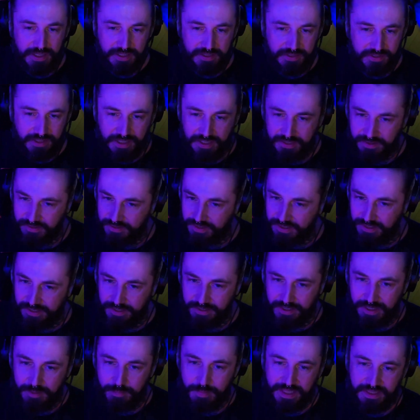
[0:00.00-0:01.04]
it
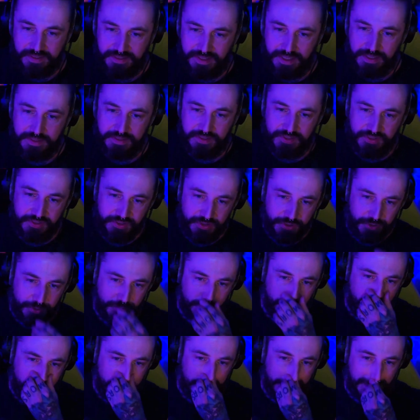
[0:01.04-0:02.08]
clearly makes sense
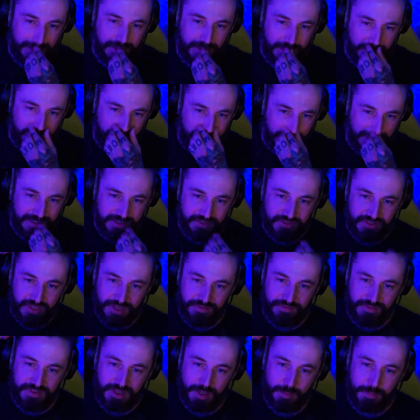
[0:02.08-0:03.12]
to have
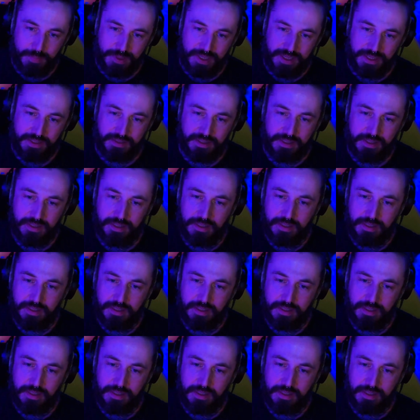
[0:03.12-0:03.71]
a template.